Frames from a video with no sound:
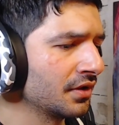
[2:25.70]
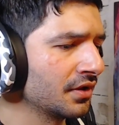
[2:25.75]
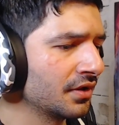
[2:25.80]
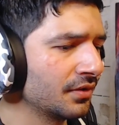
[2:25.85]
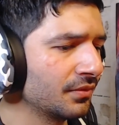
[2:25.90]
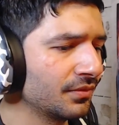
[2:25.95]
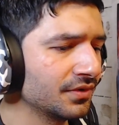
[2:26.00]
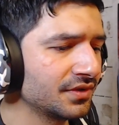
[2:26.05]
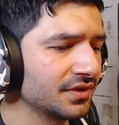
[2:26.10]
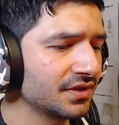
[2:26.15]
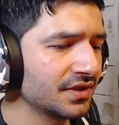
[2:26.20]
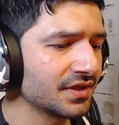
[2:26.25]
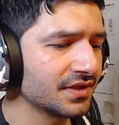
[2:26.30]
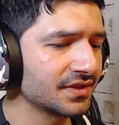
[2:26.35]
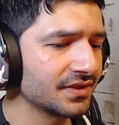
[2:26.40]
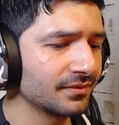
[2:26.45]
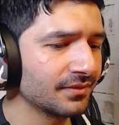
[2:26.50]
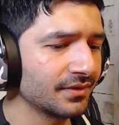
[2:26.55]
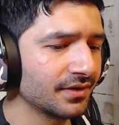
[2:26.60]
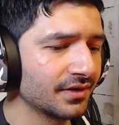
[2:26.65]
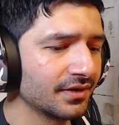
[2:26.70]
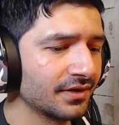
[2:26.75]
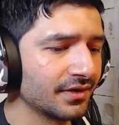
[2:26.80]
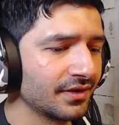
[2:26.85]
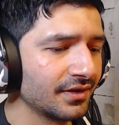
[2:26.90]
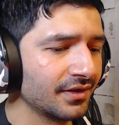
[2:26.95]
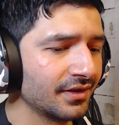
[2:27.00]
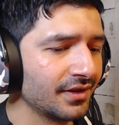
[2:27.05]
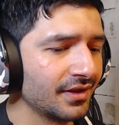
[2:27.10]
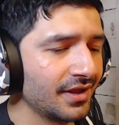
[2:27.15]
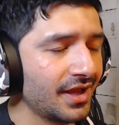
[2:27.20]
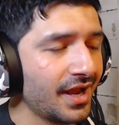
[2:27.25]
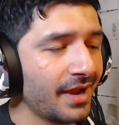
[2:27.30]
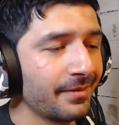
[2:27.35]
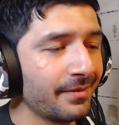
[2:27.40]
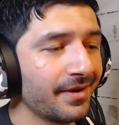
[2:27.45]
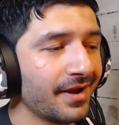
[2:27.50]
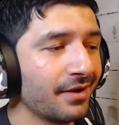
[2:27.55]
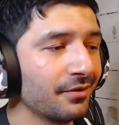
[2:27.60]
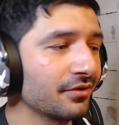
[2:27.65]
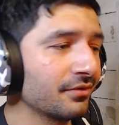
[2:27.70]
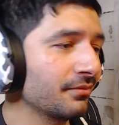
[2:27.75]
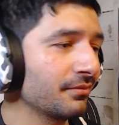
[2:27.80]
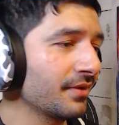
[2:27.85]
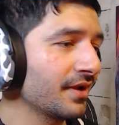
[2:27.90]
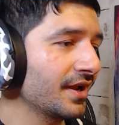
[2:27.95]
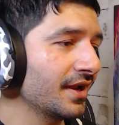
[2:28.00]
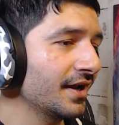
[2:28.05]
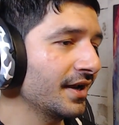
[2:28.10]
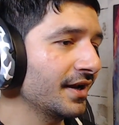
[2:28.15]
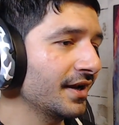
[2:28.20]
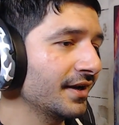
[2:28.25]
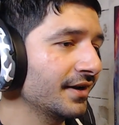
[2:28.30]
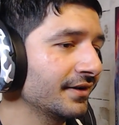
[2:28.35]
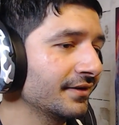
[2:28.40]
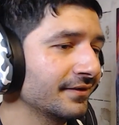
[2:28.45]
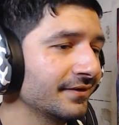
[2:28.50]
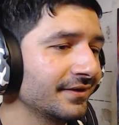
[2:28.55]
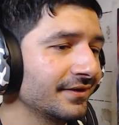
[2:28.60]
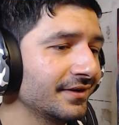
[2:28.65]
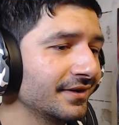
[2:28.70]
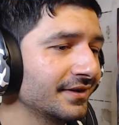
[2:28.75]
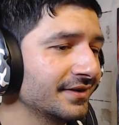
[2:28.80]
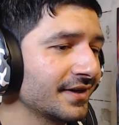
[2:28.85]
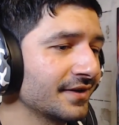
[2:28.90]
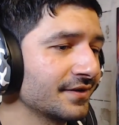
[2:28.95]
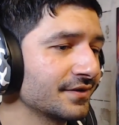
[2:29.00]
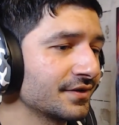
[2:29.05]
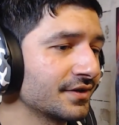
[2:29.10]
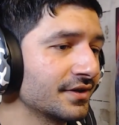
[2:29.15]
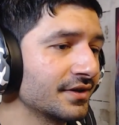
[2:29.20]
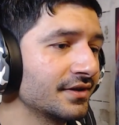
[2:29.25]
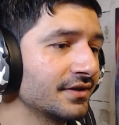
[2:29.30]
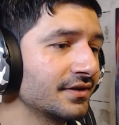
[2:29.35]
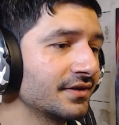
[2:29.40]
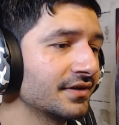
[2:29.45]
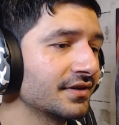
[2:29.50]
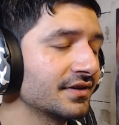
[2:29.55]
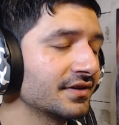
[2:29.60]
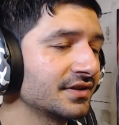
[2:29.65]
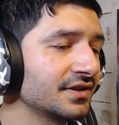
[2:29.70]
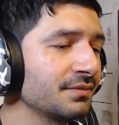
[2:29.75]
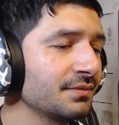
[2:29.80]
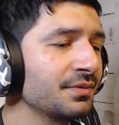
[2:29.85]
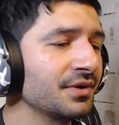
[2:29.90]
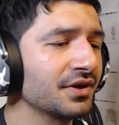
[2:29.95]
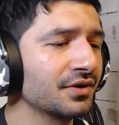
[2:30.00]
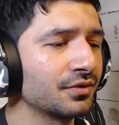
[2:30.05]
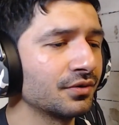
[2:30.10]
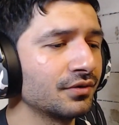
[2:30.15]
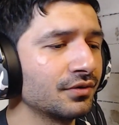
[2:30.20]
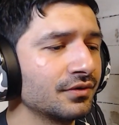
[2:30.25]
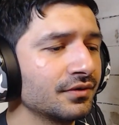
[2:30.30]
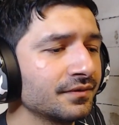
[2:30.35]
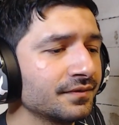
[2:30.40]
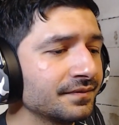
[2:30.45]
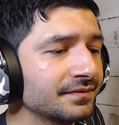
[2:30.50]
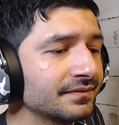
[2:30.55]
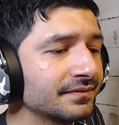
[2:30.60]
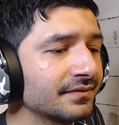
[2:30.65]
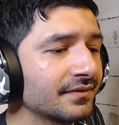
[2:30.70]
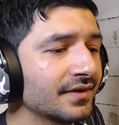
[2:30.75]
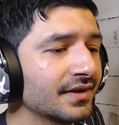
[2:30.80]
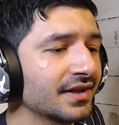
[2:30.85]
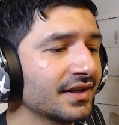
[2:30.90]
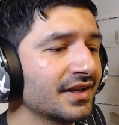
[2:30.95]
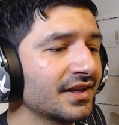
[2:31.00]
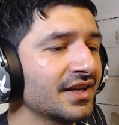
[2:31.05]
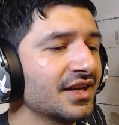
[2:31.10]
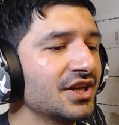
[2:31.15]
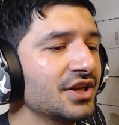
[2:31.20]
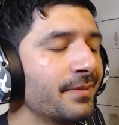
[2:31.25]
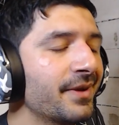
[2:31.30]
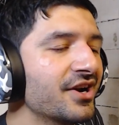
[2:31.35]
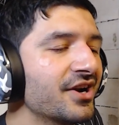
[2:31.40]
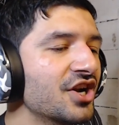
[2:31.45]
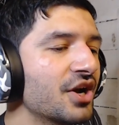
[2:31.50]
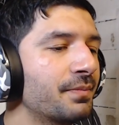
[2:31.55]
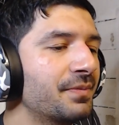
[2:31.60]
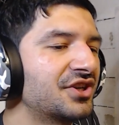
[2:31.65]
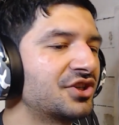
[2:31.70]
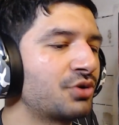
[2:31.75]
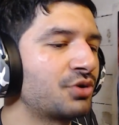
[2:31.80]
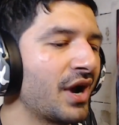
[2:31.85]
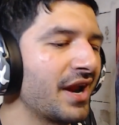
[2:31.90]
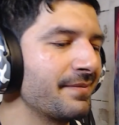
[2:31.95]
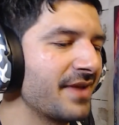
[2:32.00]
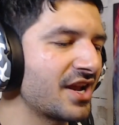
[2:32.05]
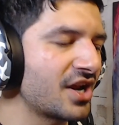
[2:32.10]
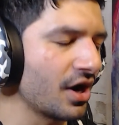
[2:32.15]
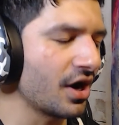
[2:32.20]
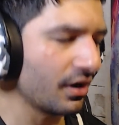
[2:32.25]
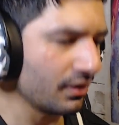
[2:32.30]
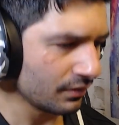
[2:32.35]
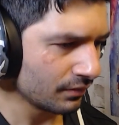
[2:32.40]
Want to get some now? I mean, I wouldn't mind. Sounds good. She's pretty cool. You better not betray me, girl.